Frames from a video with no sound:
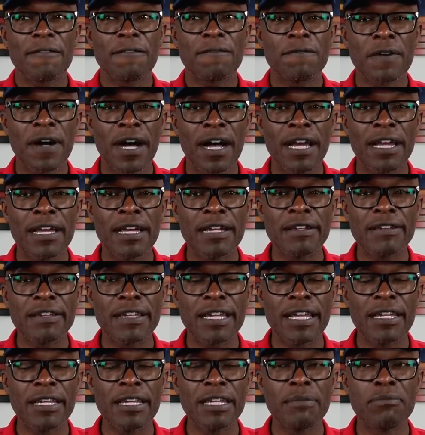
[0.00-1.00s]
find
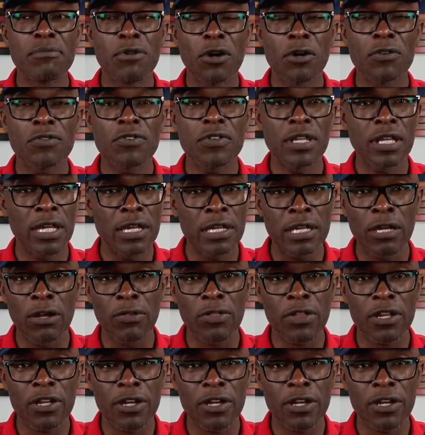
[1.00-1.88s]
any mercy in the other